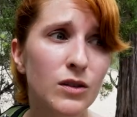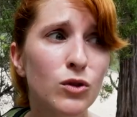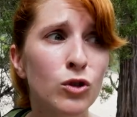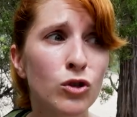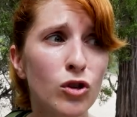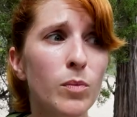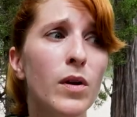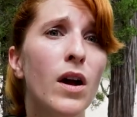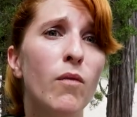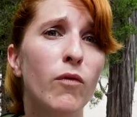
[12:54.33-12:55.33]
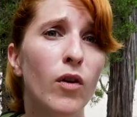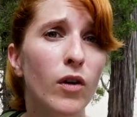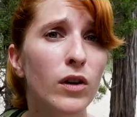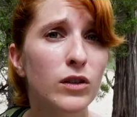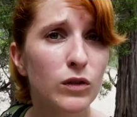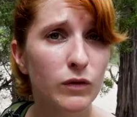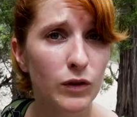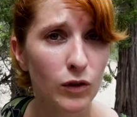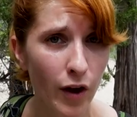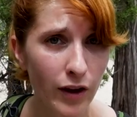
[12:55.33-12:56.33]
Super helpful. So if
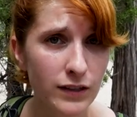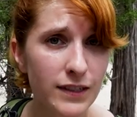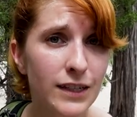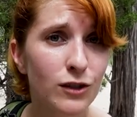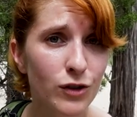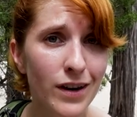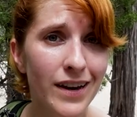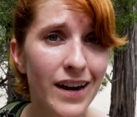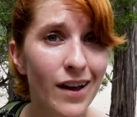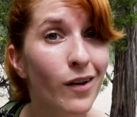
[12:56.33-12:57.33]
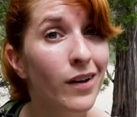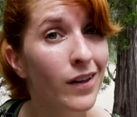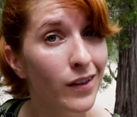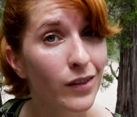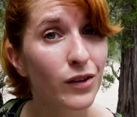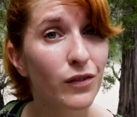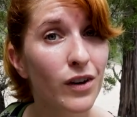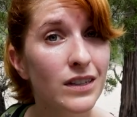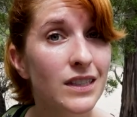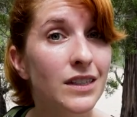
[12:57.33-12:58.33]
you're lost and you're trying to get out, look for
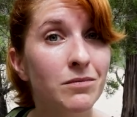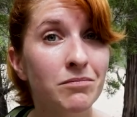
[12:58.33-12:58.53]
exit.